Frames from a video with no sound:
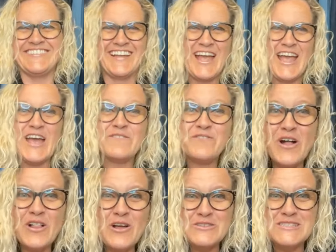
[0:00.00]
And follow
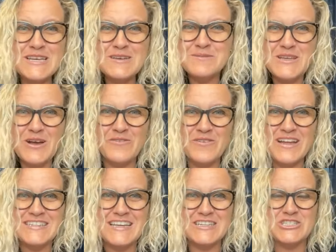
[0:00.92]
Seams Sew
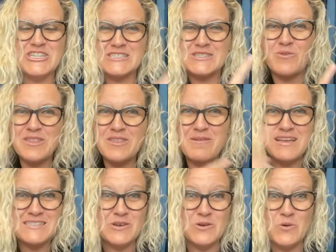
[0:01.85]
Vintage. She's the one that makes
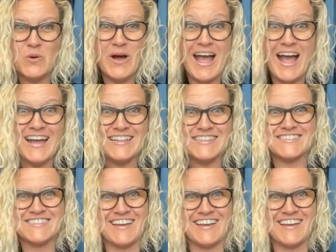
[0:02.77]
the cool hats.